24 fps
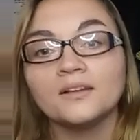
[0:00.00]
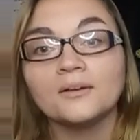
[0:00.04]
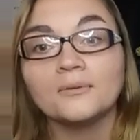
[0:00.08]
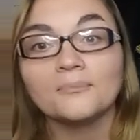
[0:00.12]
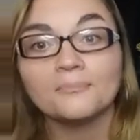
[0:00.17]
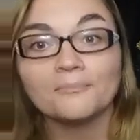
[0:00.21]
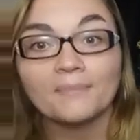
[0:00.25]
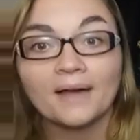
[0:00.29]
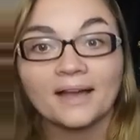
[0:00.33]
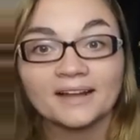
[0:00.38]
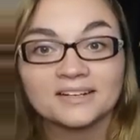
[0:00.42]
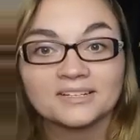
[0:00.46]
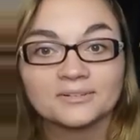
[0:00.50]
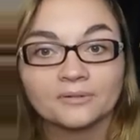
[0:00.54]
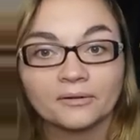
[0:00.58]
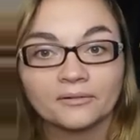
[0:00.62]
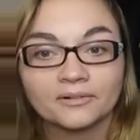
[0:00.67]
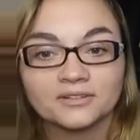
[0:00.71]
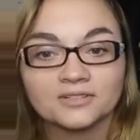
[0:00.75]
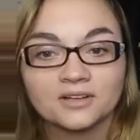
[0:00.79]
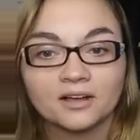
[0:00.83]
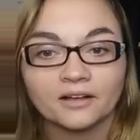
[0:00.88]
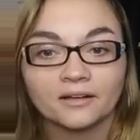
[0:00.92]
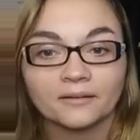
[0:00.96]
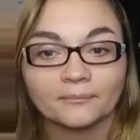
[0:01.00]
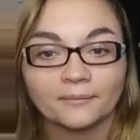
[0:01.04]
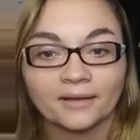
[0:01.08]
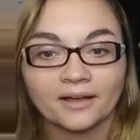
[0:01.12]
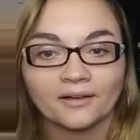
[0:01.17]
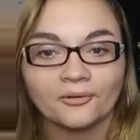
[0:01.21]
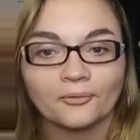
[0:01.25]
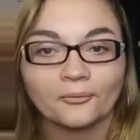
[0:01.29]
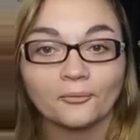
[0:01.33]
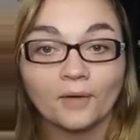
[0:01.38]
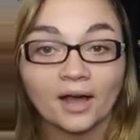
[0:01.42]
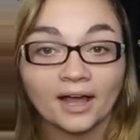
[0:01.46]
back to what we were talking
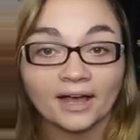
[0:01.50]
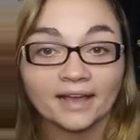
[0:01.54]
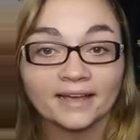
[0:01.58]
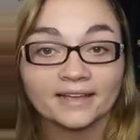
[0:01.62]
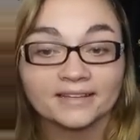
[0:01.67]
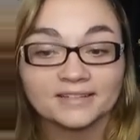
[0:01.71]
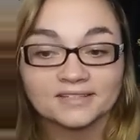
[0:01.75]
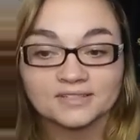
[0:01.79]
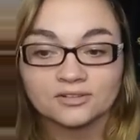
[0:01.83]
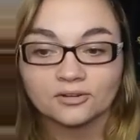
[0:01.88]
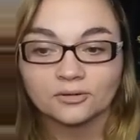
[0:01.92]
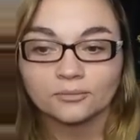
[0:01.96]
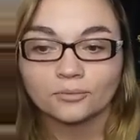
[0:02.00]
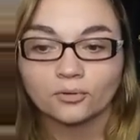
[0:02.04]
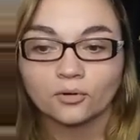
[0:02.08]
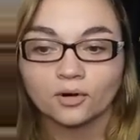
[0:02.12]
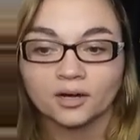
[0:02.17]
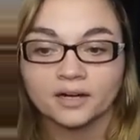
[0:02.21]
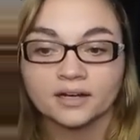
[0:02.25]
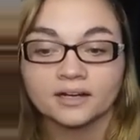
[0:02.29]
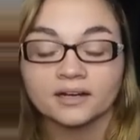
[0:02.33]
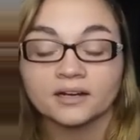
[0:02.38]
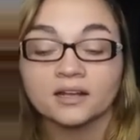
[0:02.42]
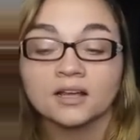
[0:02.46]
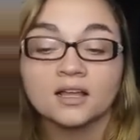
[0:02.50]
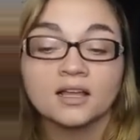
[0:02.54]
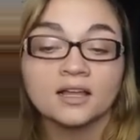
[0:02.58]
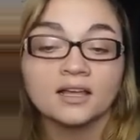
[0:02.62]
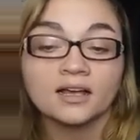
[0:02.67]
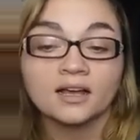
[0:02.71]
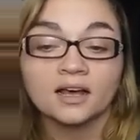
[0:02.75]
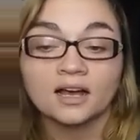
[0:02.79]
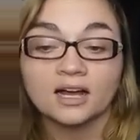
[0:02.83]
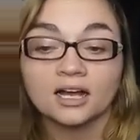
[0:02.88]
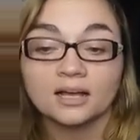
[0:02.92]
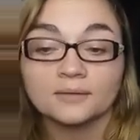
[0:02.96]
about, why it's so important.
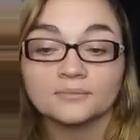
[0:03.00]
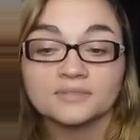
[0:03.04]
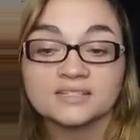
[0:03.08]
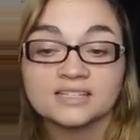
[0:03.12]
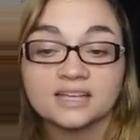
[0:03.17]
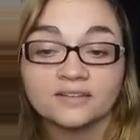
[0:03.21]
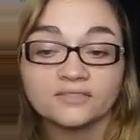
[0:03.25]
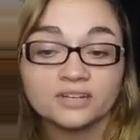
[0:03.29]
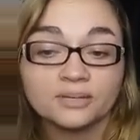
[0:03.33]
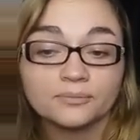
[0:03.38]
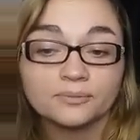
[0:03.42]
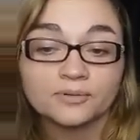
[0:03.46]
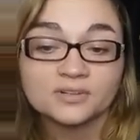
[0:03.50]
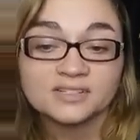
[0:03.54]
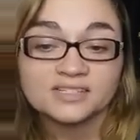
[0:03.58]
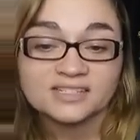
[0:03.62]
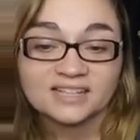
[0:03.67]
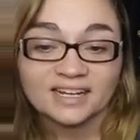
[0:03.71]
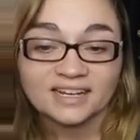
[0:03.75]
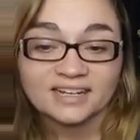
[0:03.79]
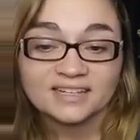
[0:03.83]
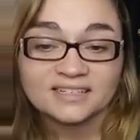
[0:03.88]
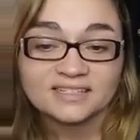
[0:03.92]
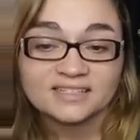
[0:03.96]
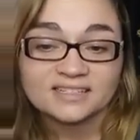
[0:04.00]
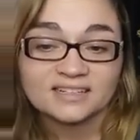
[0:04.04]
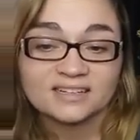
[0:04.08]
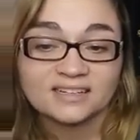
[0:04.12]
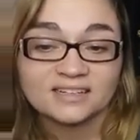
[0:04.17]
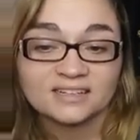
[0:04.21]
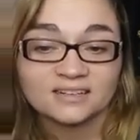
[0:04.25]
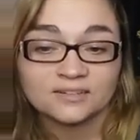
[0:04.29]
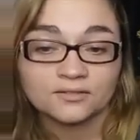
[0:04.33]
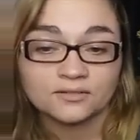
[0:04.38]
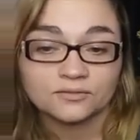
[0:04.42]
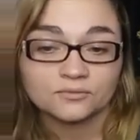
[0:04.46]
70%
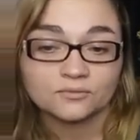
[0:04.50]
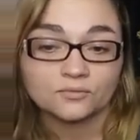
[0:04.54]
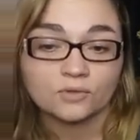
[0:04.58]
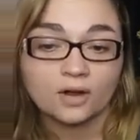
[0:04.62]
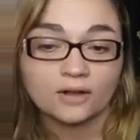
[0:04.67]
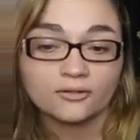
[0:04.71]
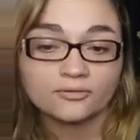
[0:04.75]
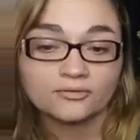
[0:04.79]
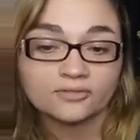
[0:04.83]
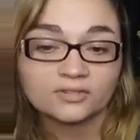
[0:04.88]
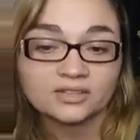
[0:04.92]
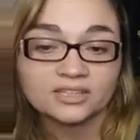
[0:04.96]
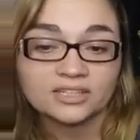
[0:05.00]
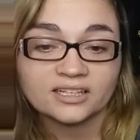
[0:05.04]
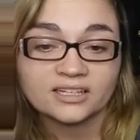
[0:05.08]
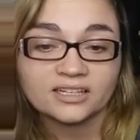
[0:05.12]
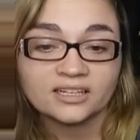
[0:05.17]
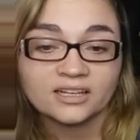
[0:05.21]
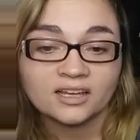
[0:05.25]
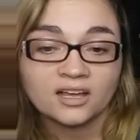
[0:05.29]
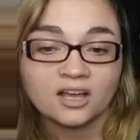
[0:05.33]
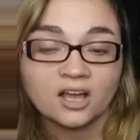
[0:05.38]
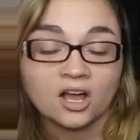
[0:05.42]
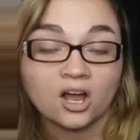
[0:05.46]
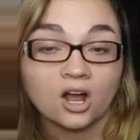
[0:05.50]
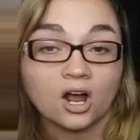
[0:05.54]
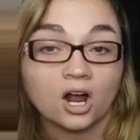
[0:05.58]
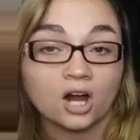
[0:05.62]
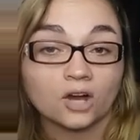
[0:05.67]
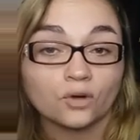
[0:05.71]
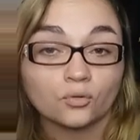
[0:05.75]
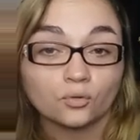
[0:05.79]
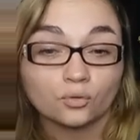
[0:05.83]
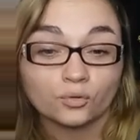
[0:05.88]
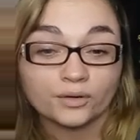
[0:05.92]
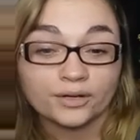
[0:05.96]
roughly
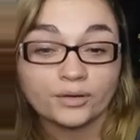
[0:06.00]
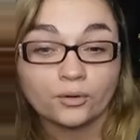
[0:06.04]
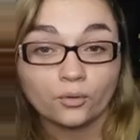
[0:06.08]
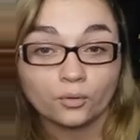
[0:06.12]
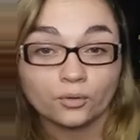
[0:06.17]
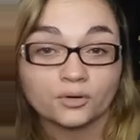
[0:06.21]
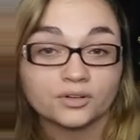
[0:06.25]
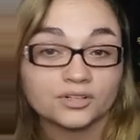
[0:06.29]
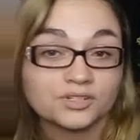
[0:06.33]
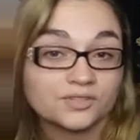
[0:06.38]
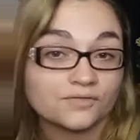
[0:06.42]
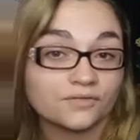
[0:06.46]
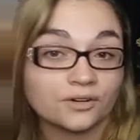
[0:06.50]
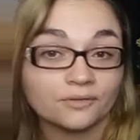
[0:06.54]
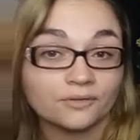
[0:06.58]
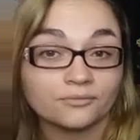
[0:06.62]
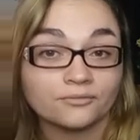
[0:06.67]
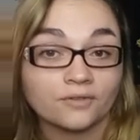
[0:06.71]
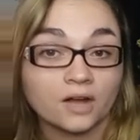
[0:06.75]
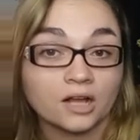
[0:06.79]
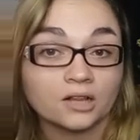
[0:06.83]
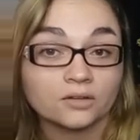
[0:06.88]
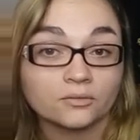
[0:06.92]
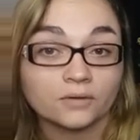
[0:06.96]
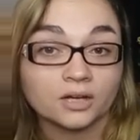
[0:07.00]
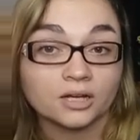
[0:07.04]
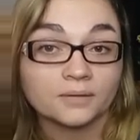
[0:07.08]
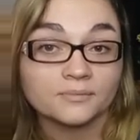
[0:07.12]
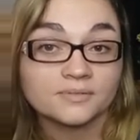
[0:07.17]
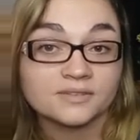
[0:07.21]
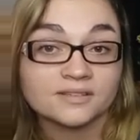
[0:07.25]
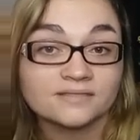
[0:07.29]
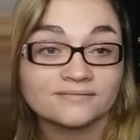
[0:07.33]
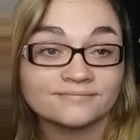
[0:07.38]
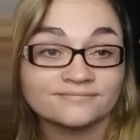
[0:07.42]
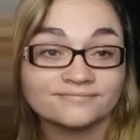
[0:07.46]
are reorders from
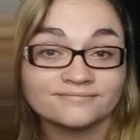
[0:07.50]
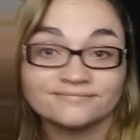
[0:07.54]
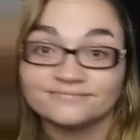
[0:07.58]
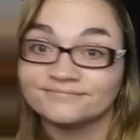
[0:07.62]
follow-ups.